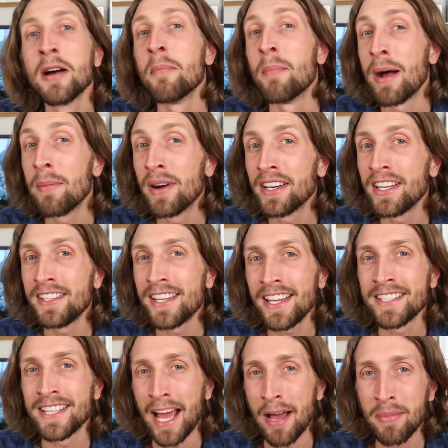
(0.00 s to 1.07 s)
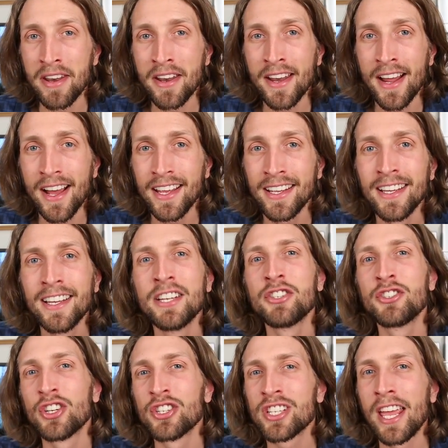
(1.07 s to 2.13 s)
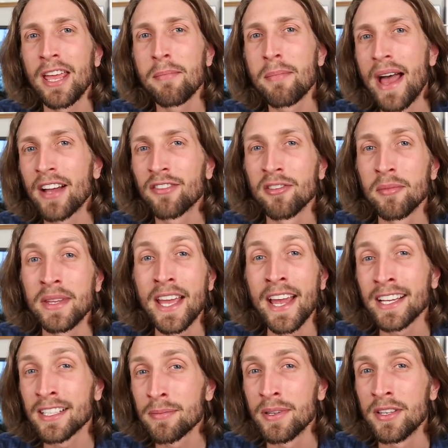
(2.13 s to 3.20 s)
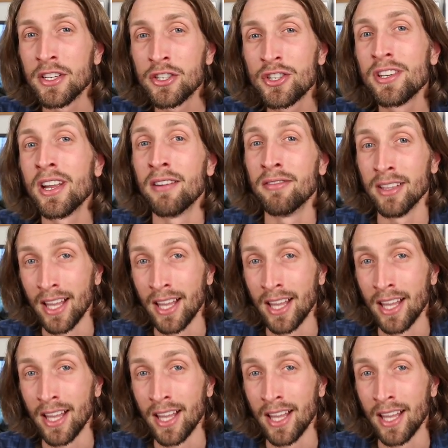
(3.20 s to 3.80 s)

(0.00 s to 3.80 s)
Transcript: My buddy Nate Dappen and I just came back from the expedition of a